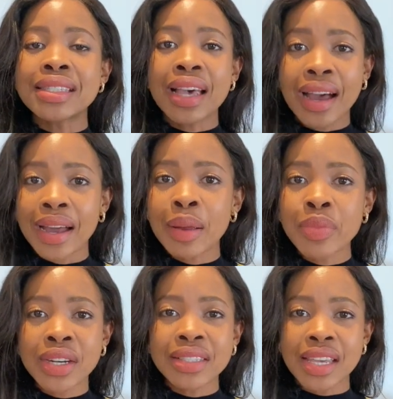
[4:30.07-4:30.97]

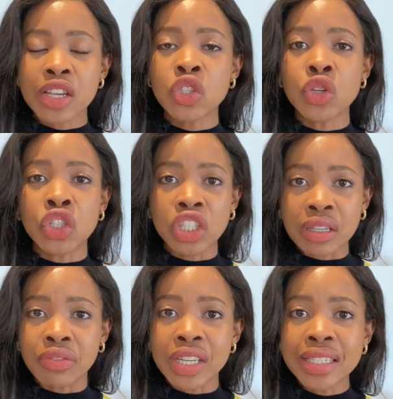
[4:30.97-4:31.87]
time that it takes to
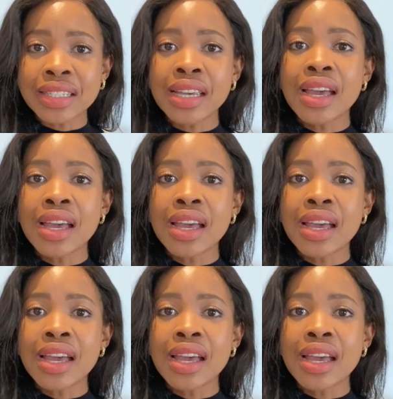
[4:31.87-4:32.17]
achieve it,